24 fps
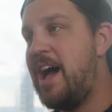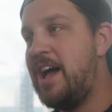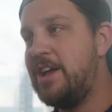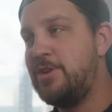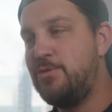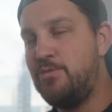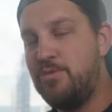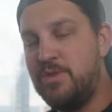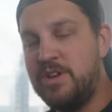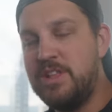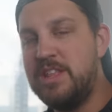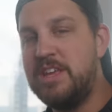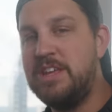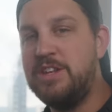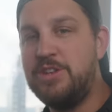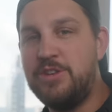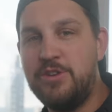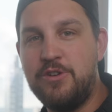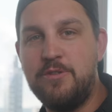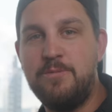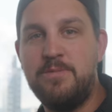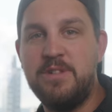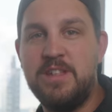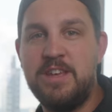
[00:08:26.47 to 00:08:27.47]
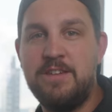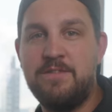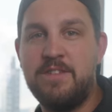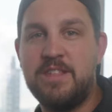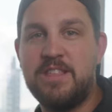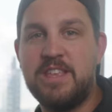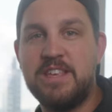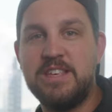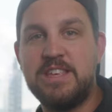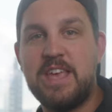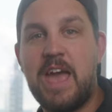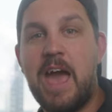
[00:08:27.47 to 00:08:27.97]
I really do believe
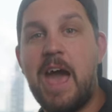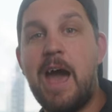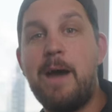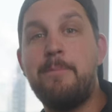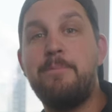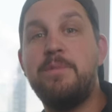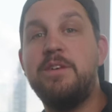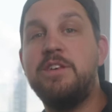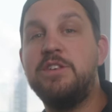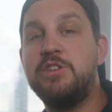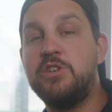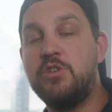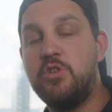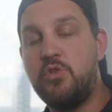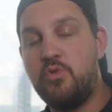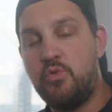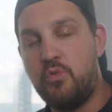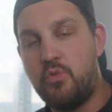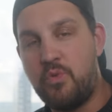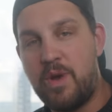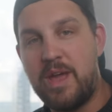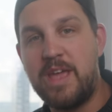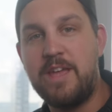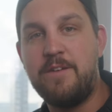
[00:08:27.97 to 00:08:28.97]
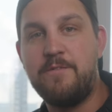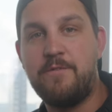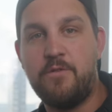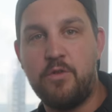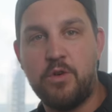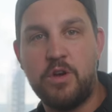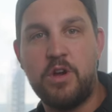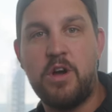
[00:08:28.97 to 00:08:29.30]
that this app is great for